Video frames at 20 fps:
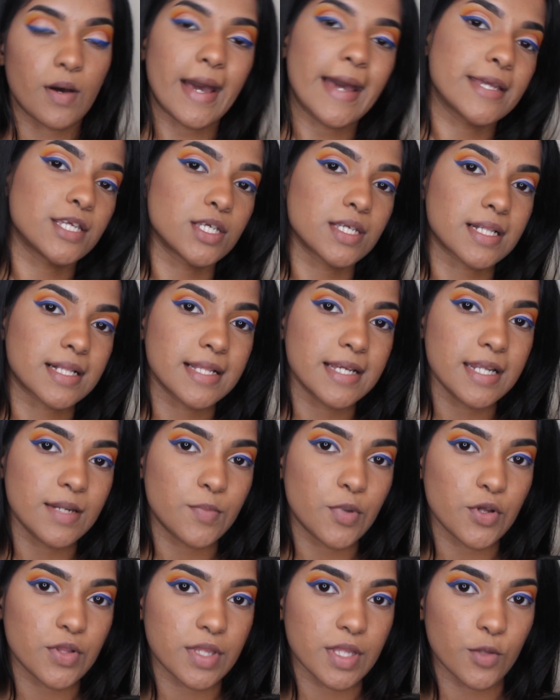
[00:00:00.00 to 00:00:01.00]
I just
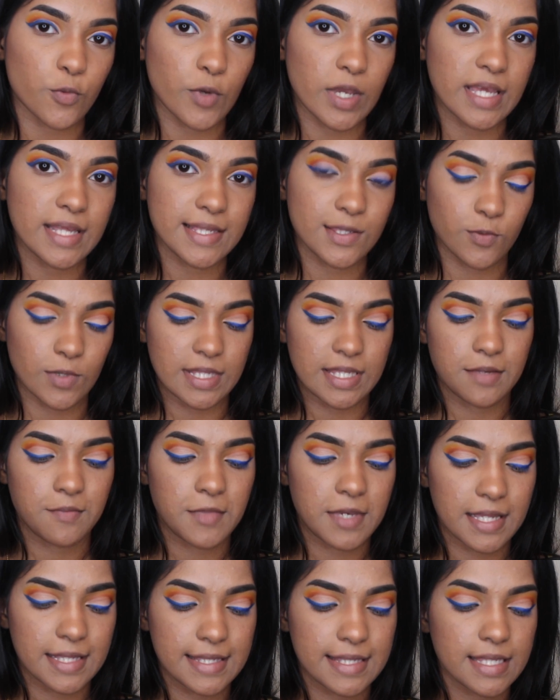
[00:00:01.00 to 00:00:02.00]
cleaned both of the wings with
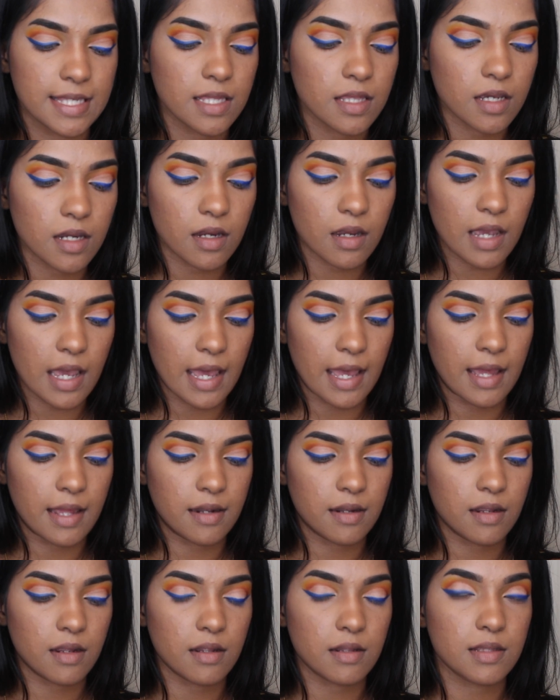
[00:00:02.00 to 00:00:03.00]
some concealer,
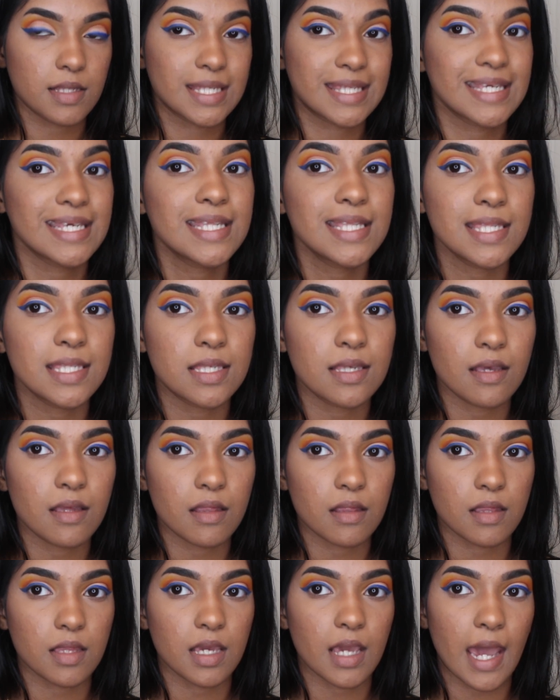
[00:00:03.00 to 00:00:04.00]
and since
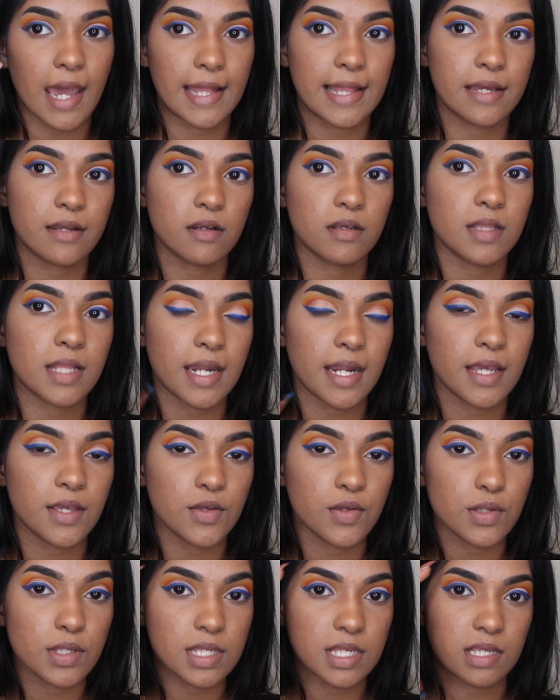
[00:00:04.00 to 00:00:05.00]
the eyeliner that I
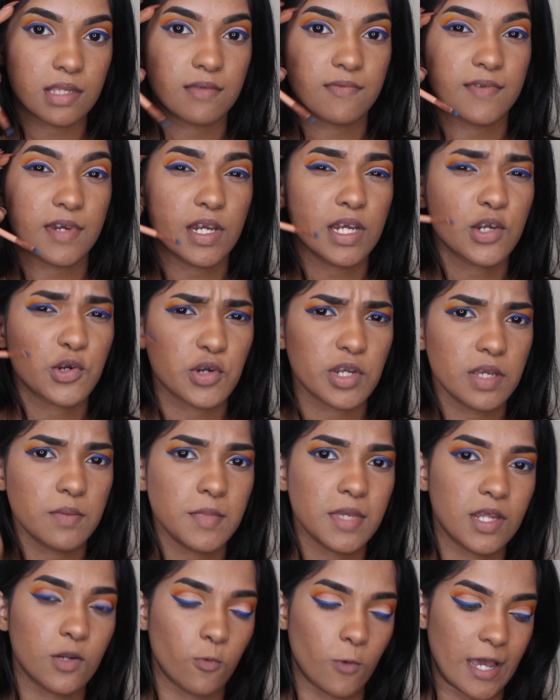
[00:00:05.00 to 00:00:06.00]
use is very
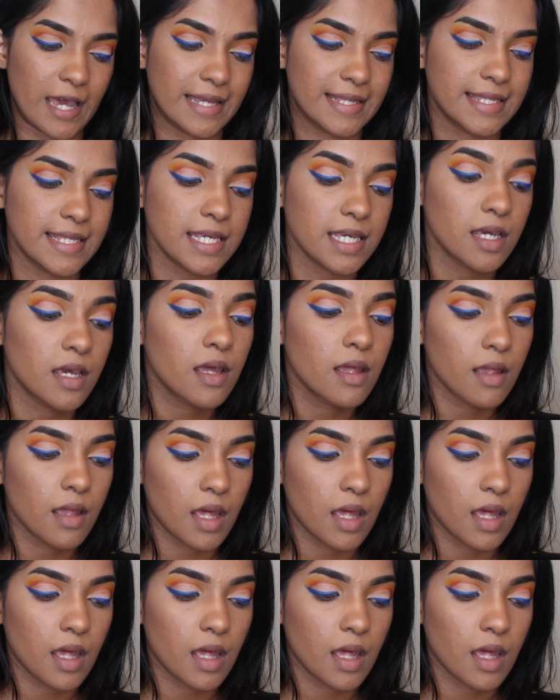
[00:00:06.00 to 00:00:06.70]
creamy and waxy,